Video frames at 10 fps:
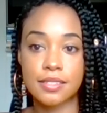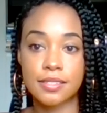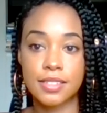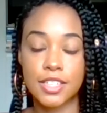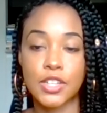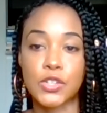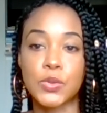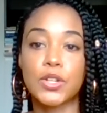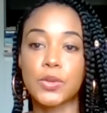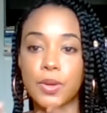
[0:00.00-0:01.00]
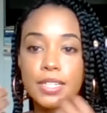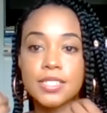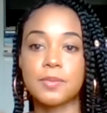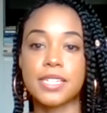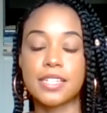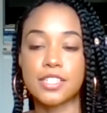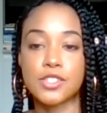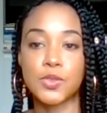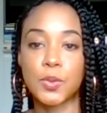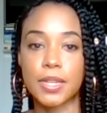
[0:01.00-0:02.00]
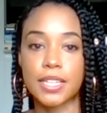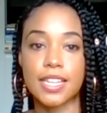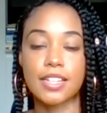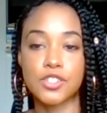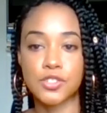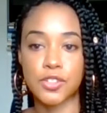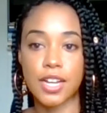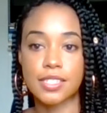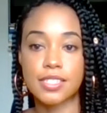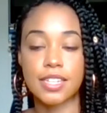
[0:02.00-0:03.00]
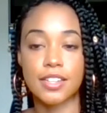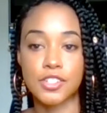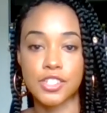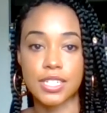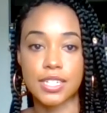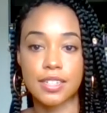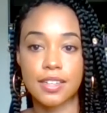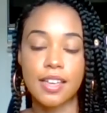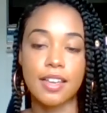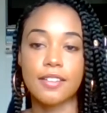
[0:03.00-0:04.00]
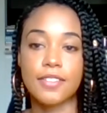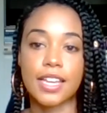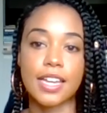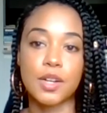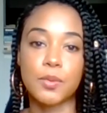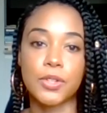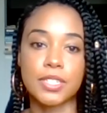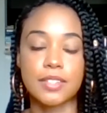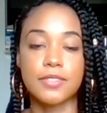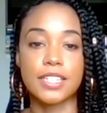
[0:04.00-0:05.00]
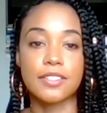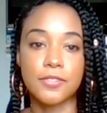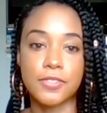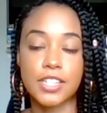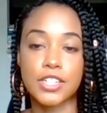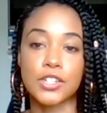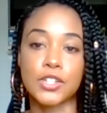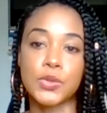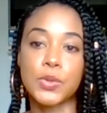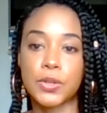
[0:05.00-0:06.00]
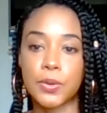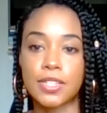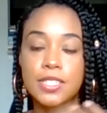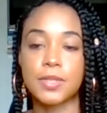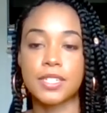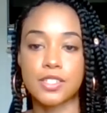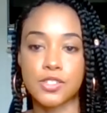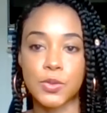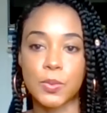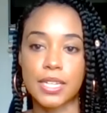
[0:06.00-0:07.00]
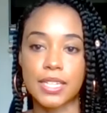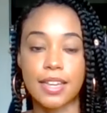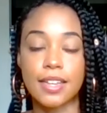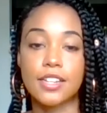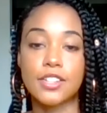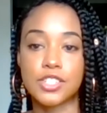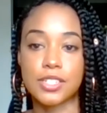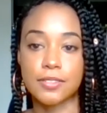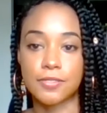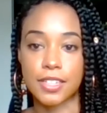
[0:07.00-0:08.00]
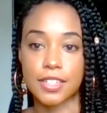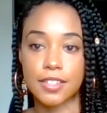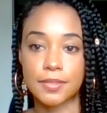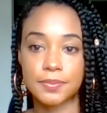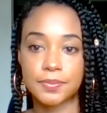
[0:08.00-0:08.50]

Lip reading: you are going to be consuming that stressed energy. If that animal is living in fear, you are going to be consuming that energy of fear.